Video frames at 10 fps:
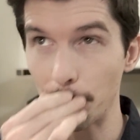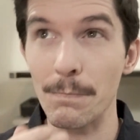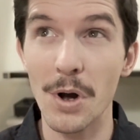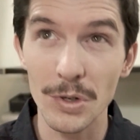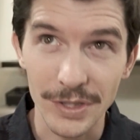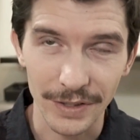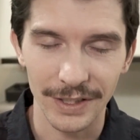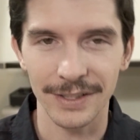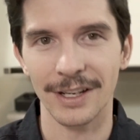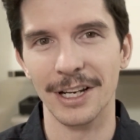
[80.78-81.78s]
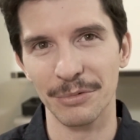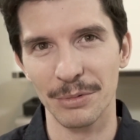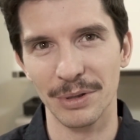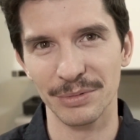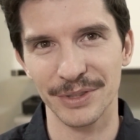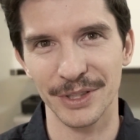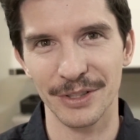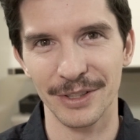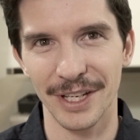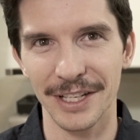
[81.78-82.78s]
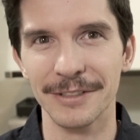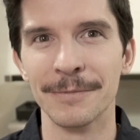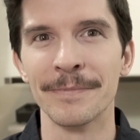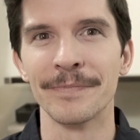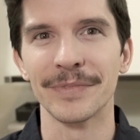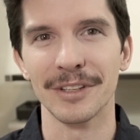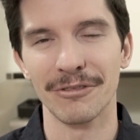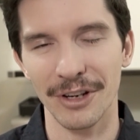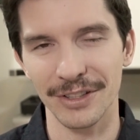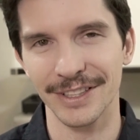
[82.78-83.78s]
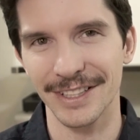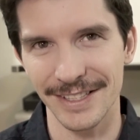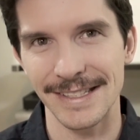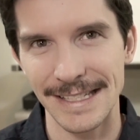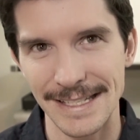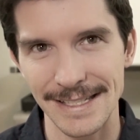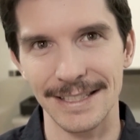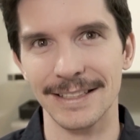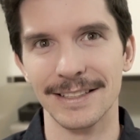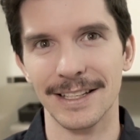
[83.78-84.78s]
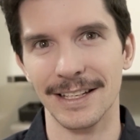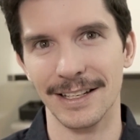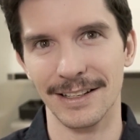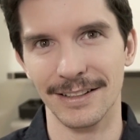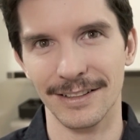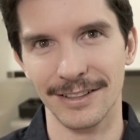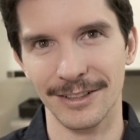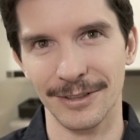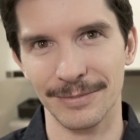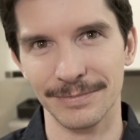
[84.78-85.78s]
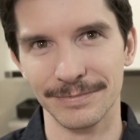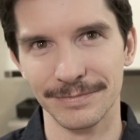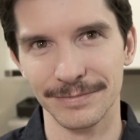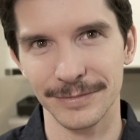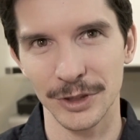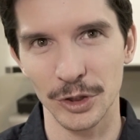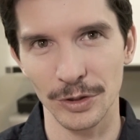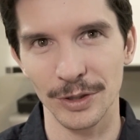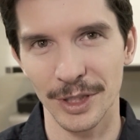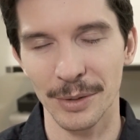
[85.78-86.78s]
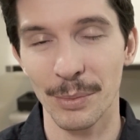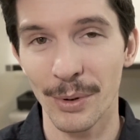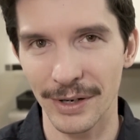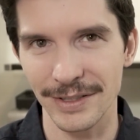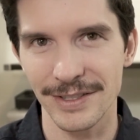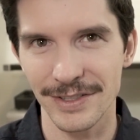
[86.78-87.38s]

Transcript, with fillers: most of the time I'm able to create fairly consistent and um, good looking prints.